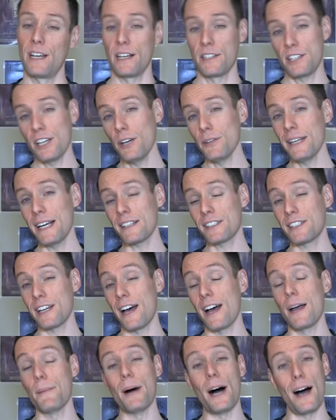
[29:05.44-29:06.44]
Until next
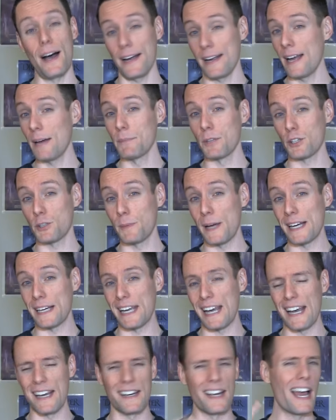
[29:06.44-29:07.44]
time, I am the
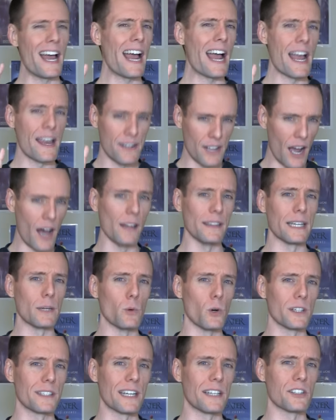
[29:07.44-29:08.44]
Smeghead, and
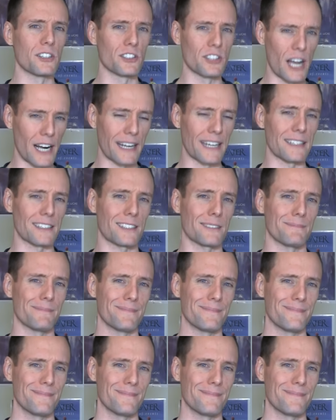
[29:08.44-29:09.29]
Hollywood can suck it.